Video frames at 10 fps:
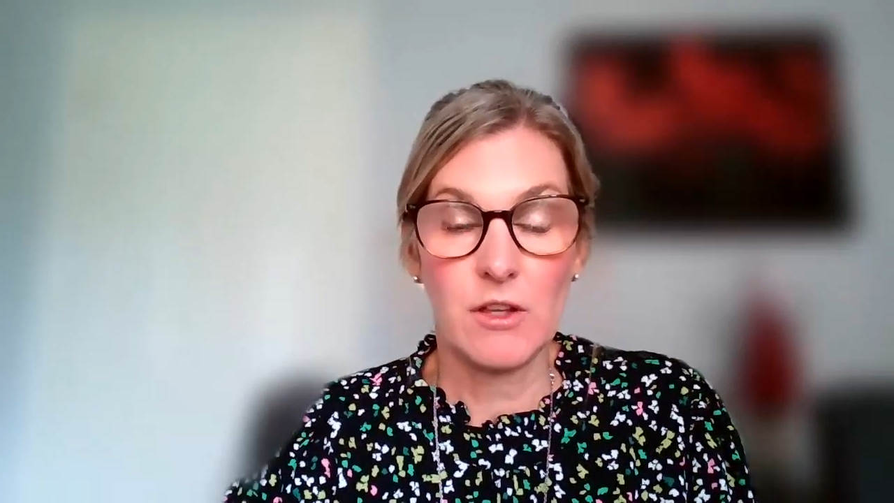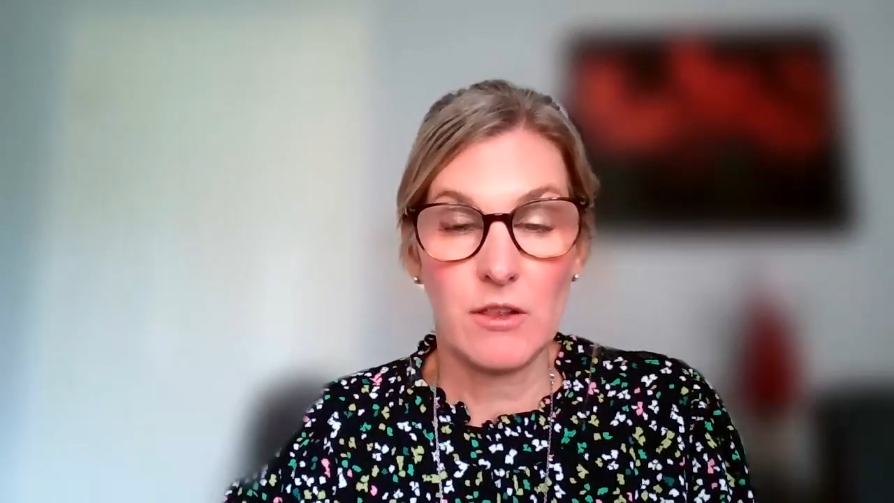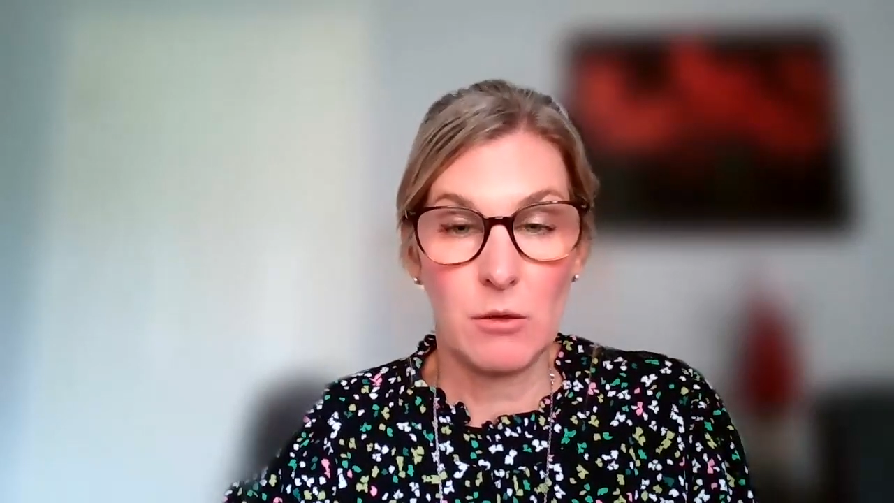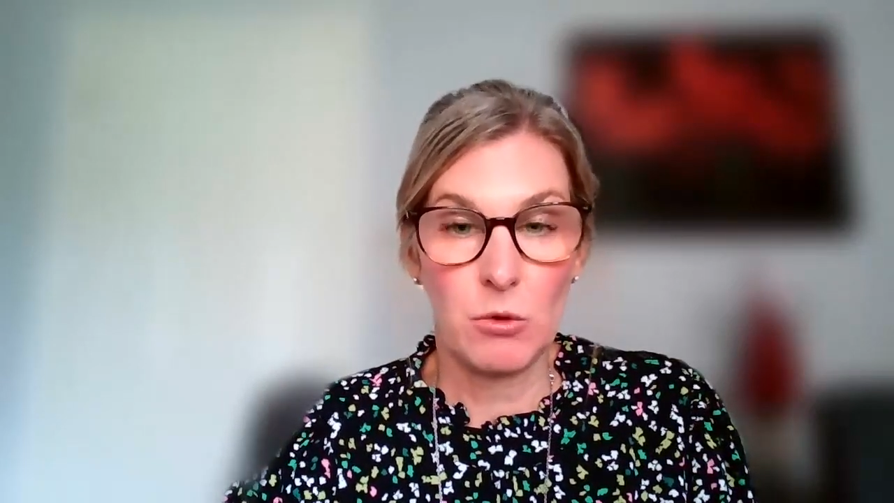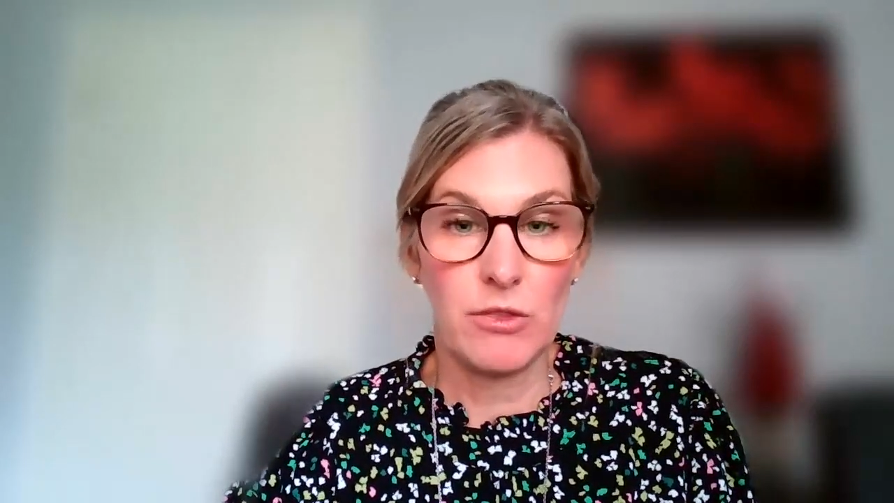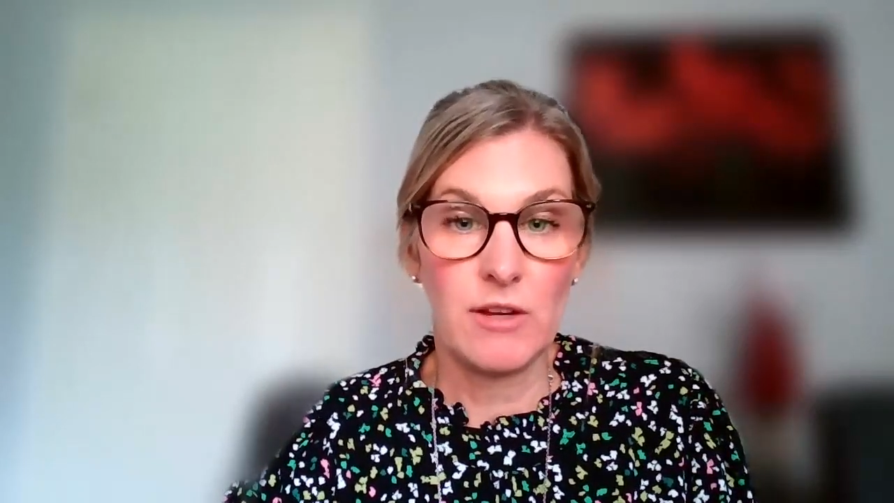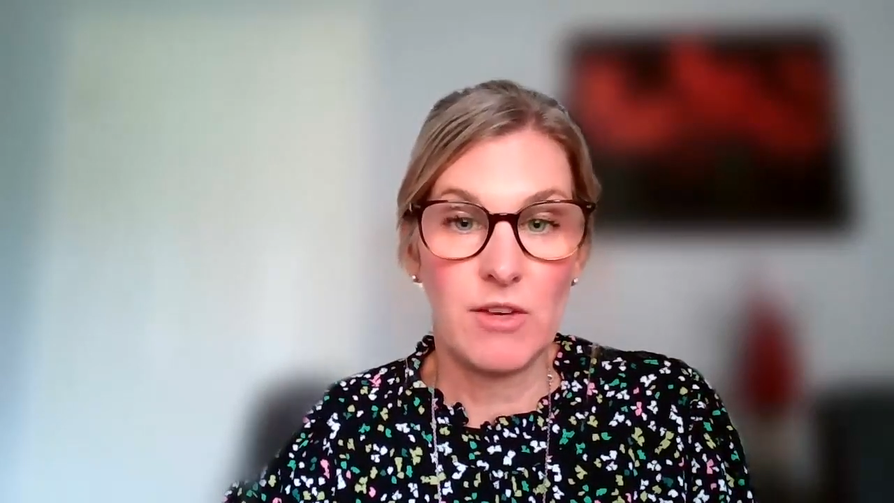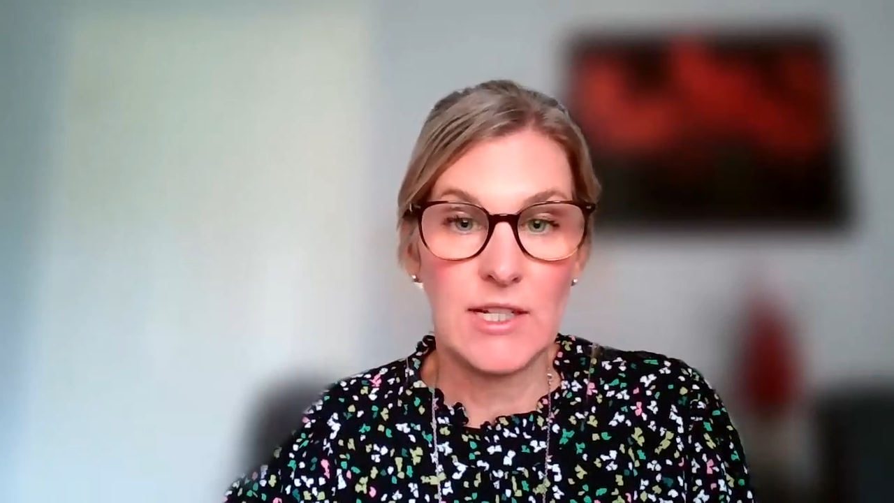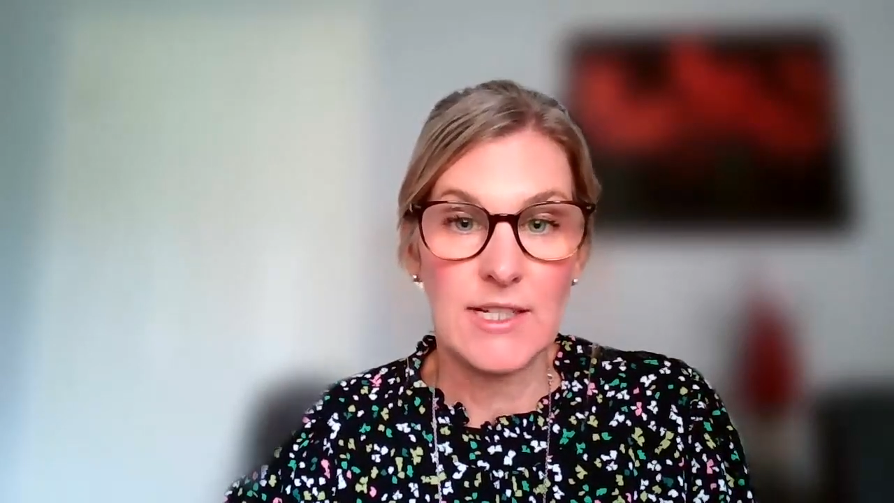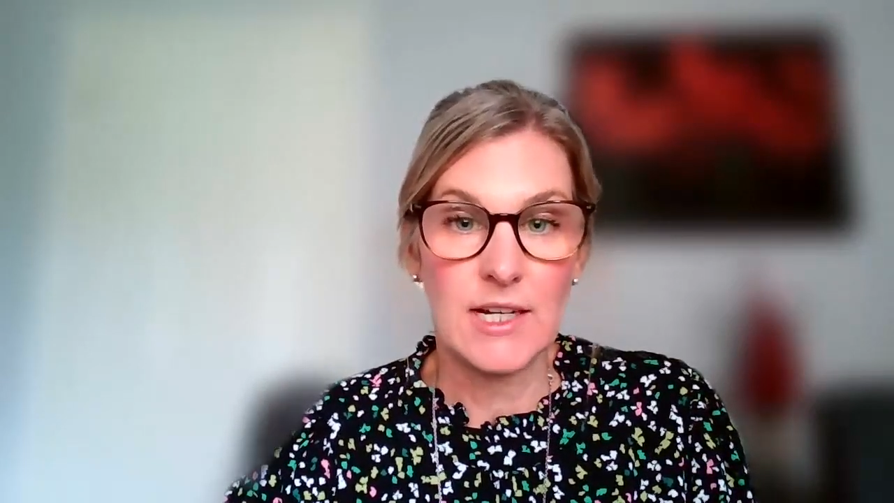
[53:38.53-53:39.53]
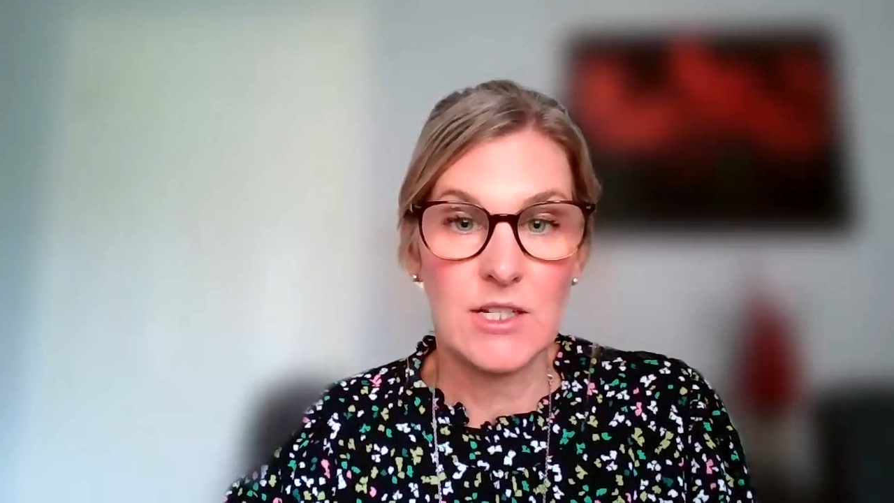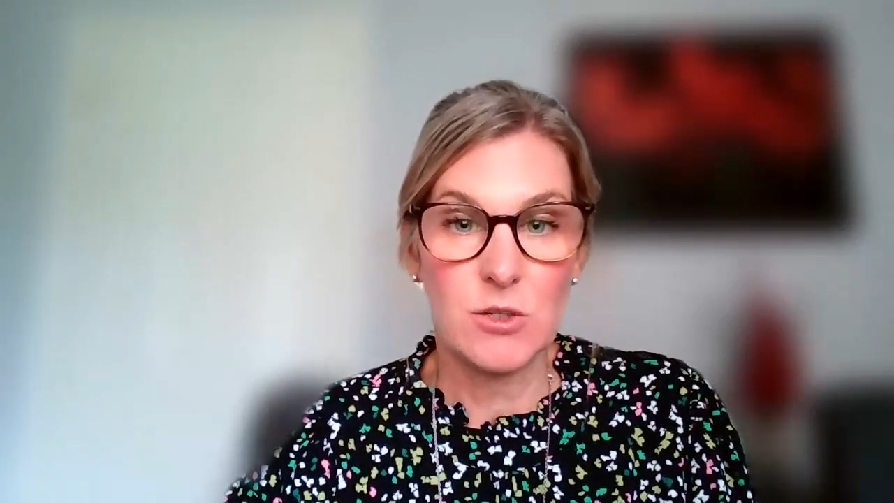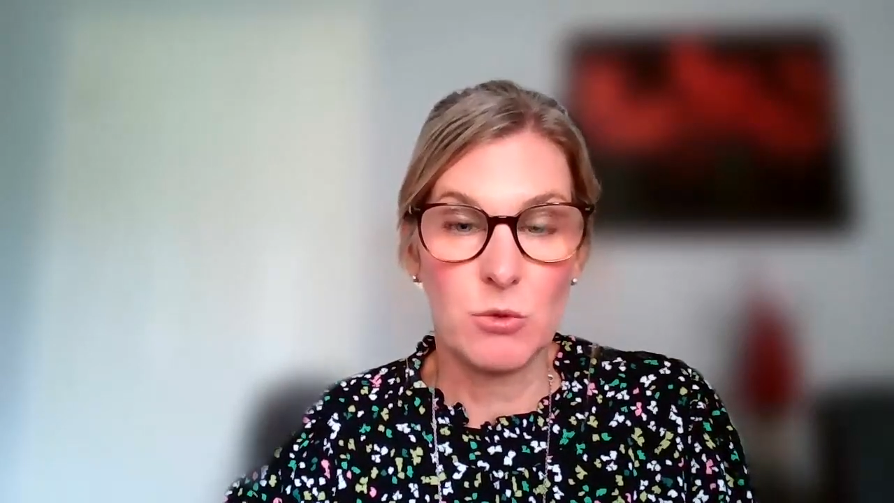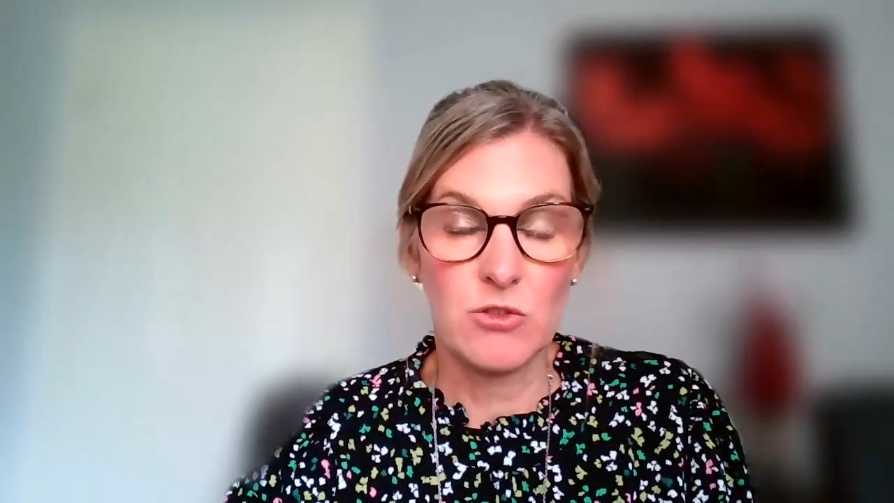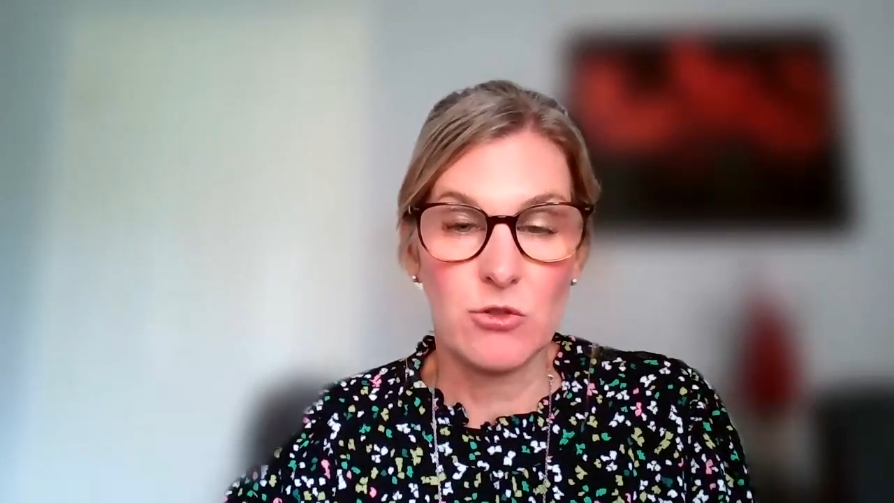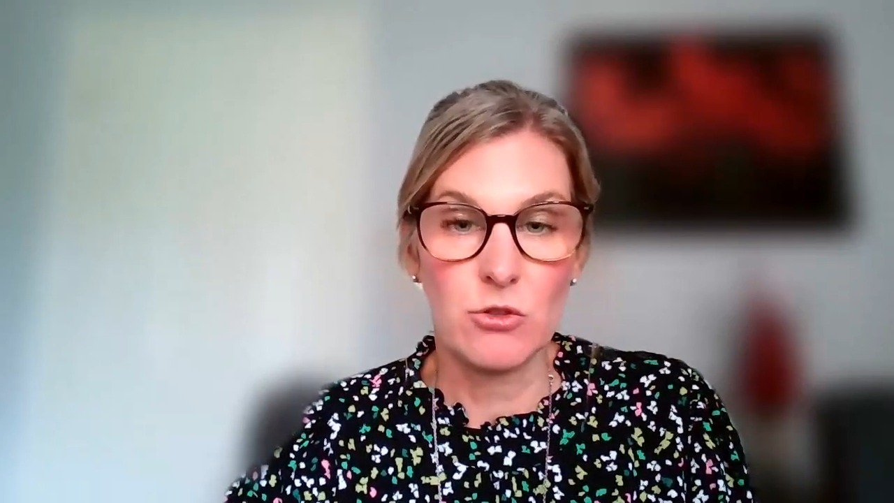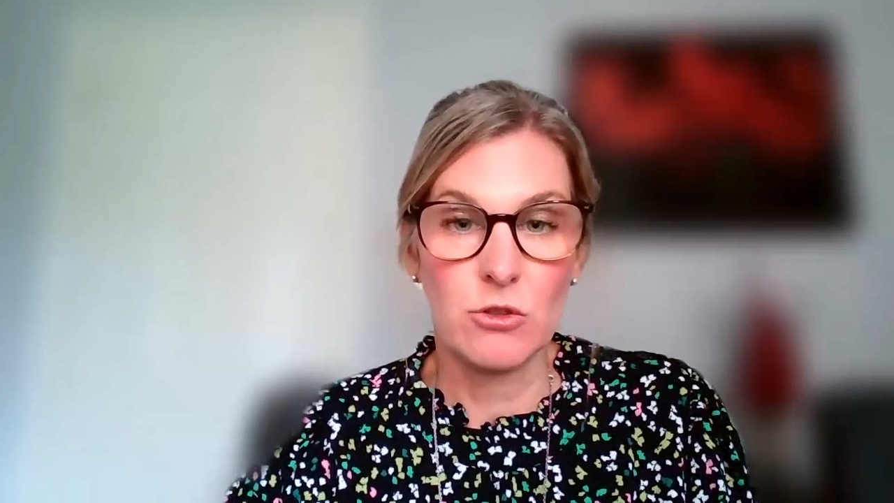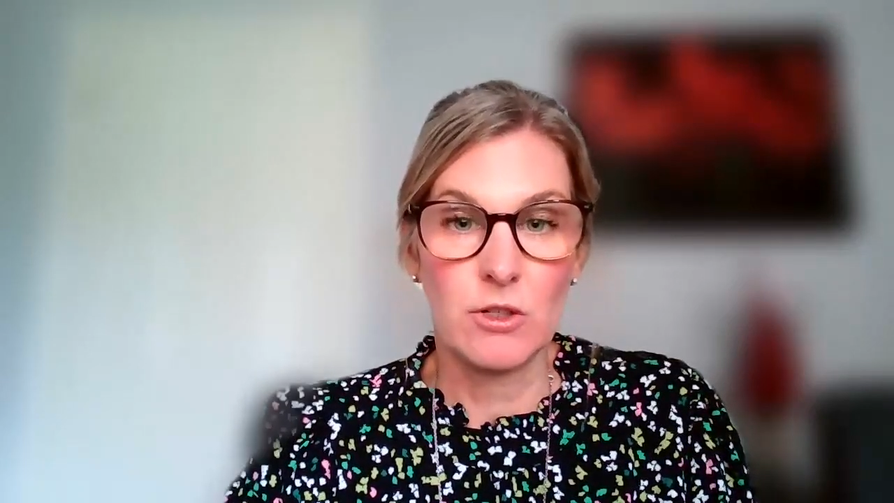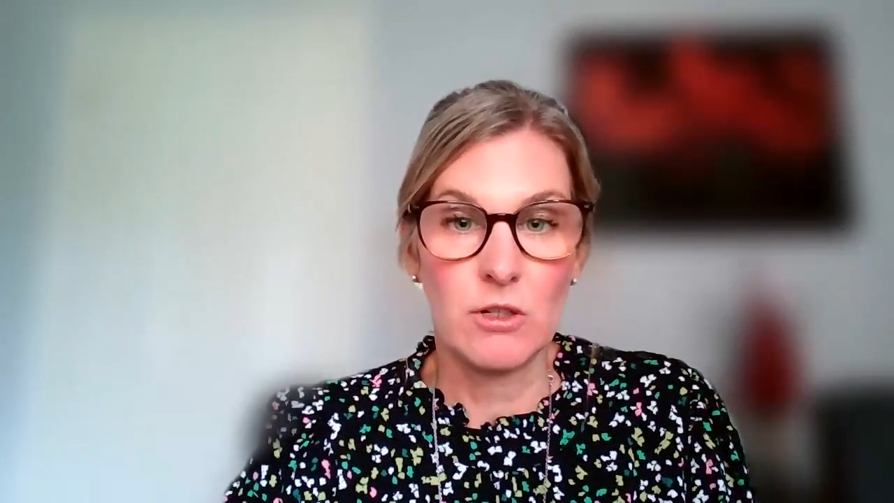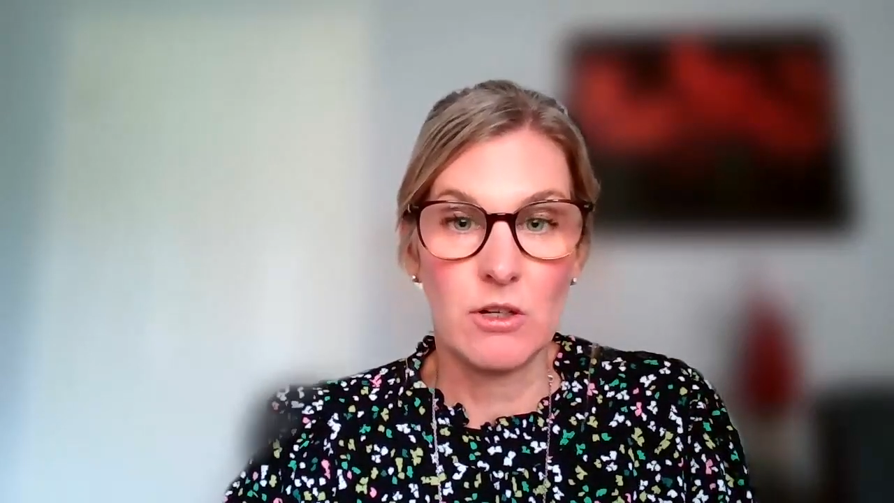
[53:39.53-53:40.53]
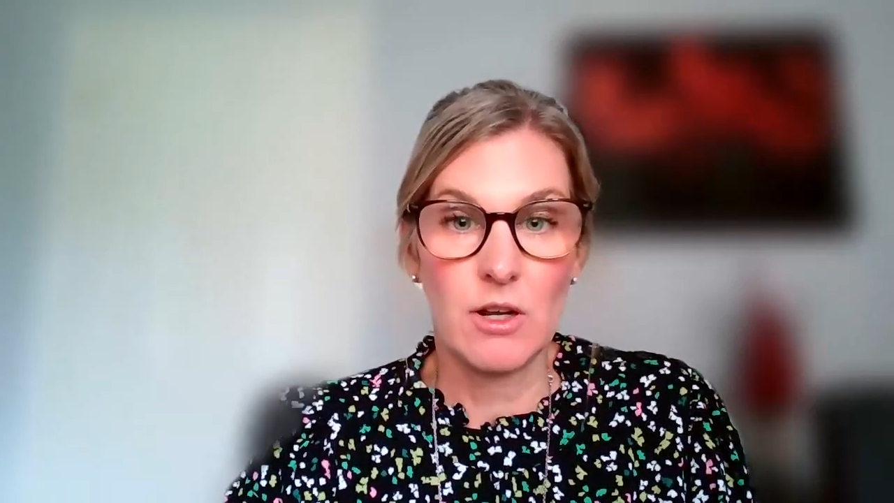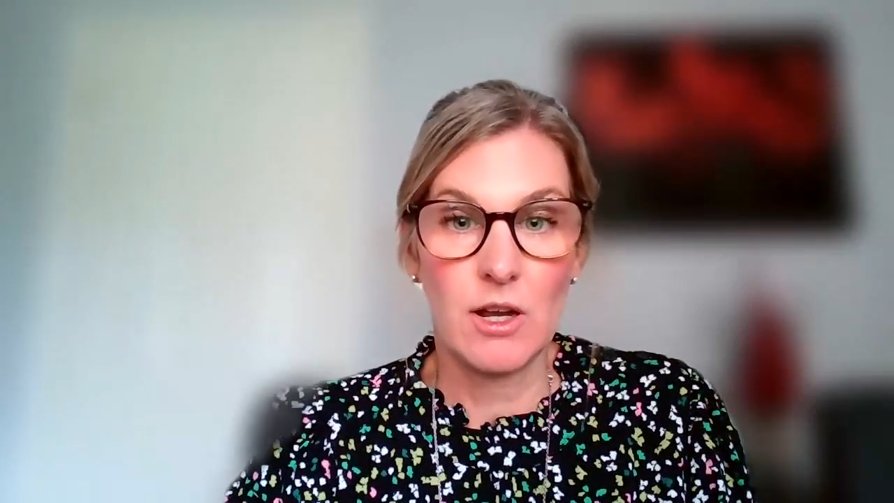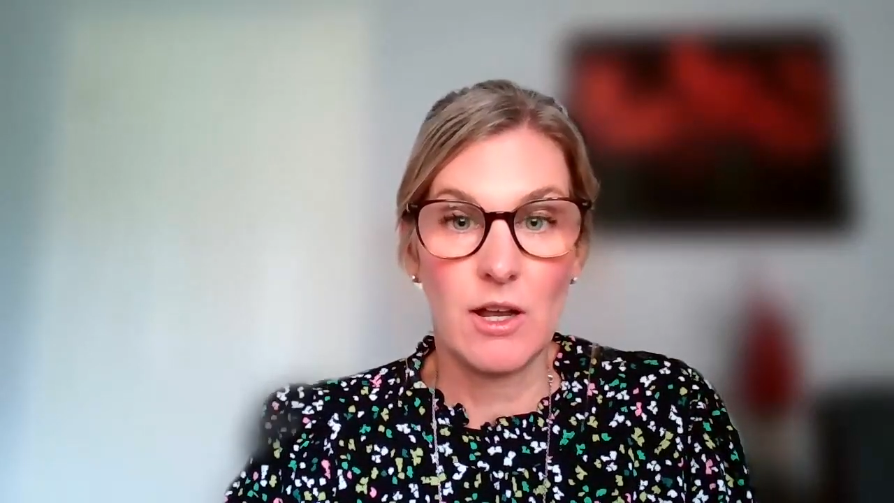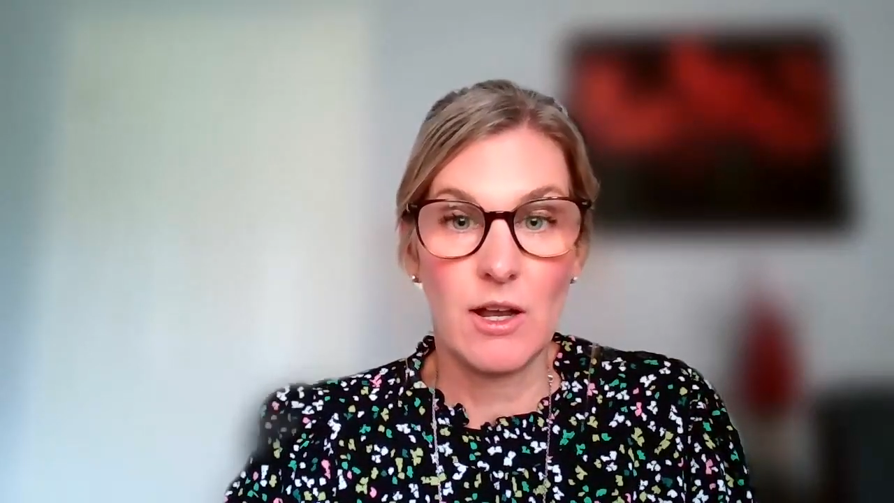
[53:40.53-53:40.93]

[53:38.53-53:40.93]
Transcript: that they want their ventilator withdrawn.